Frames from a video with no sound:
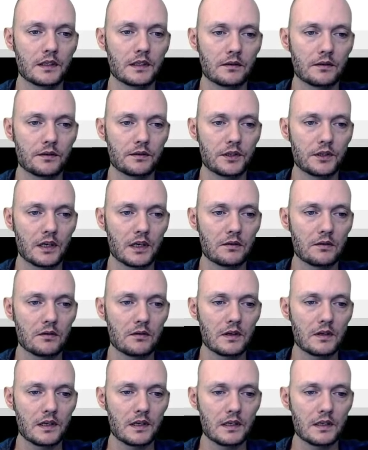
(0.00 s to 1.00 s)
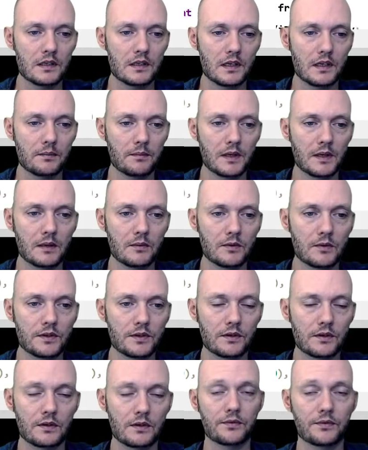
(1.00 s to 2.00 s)
So gyroid is a minimal
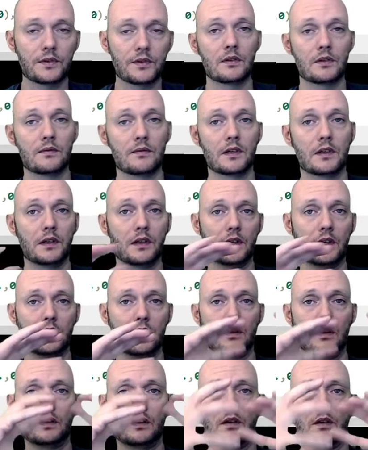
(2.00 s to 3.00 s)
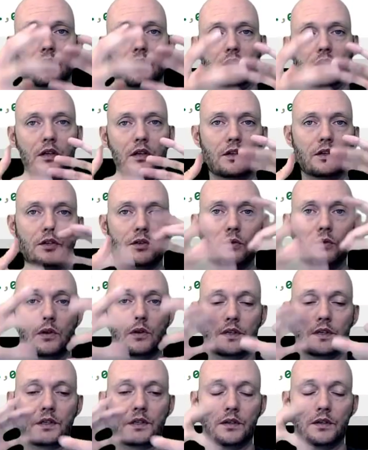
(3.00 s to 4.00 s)
surface, a very
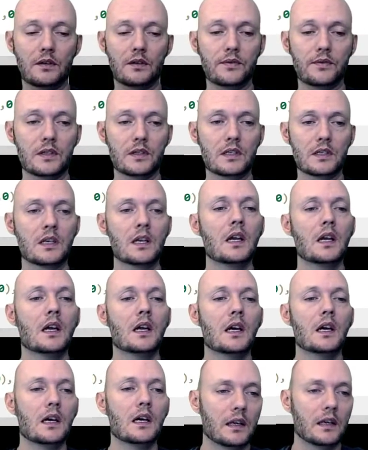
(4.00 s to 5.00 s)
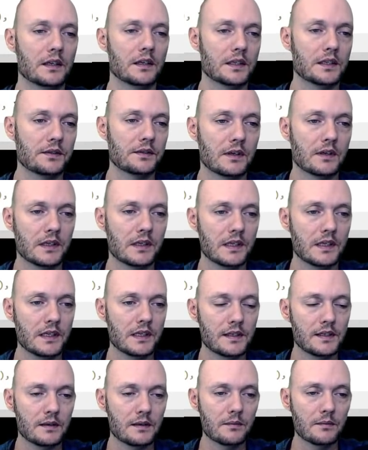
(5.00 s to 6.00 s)
contorted surface that is very
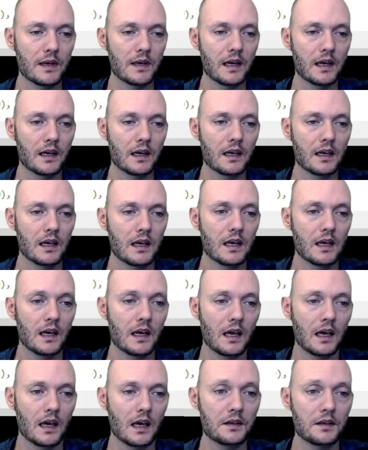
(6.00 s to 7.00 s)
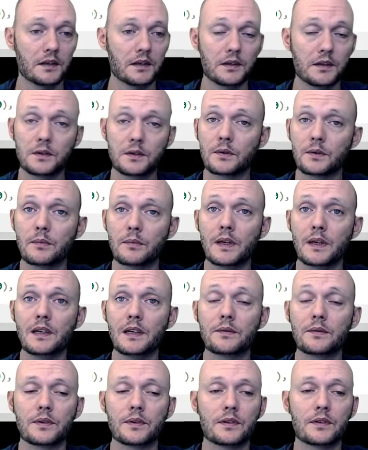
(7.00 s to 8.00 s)
easy to make, and you can use for many
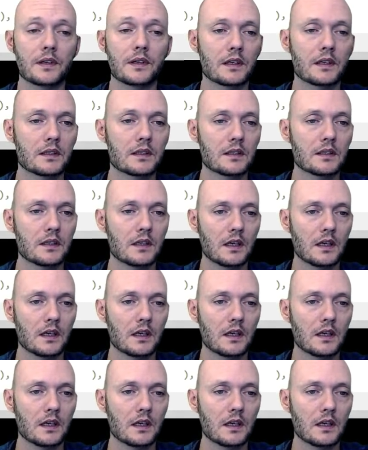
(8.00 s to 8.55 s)
different things.